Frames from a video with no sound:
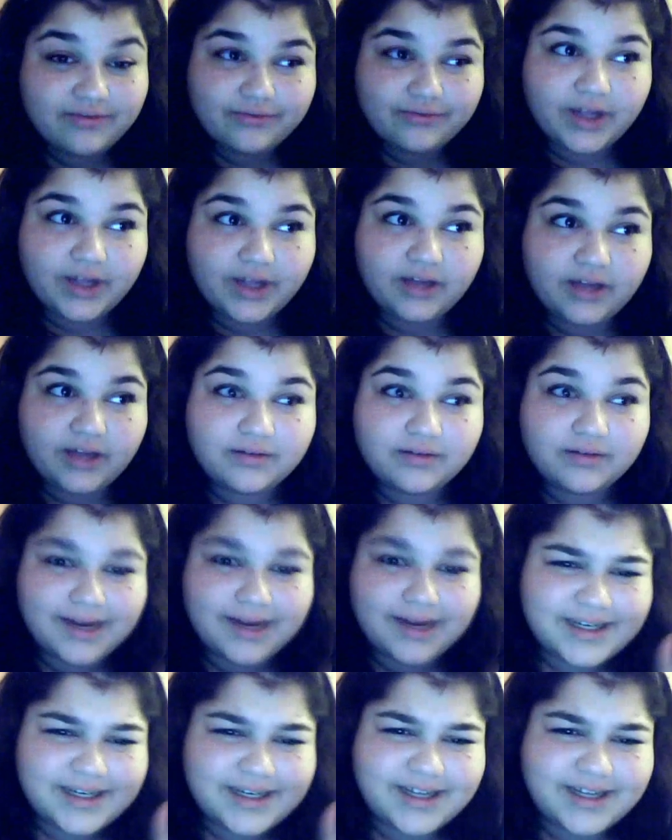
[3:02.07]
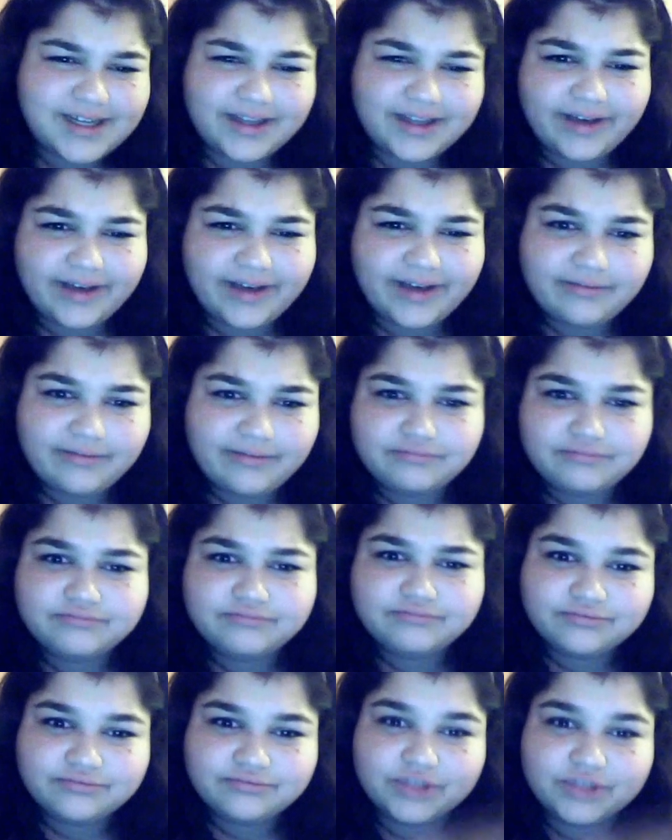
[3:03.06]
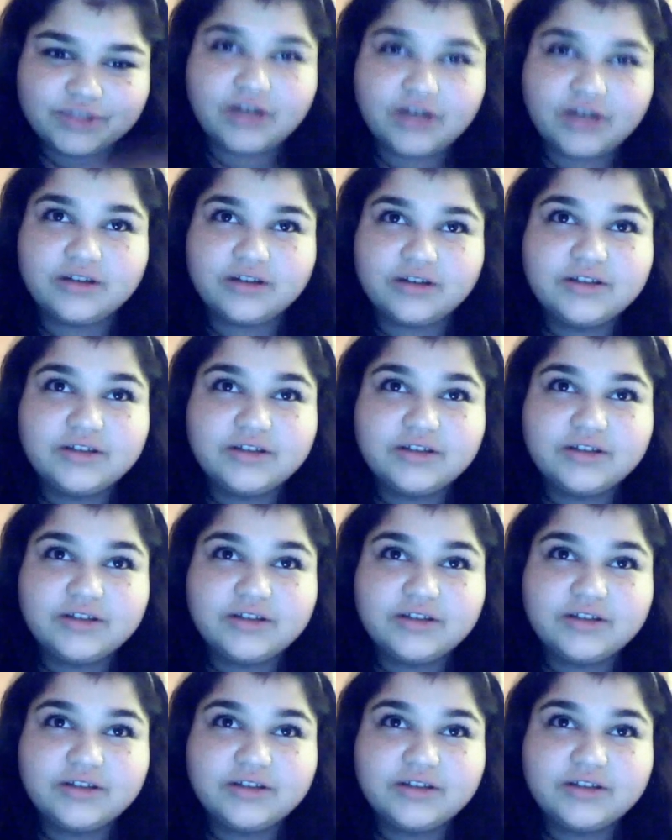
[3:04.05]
Like, we rented it. Like, gone.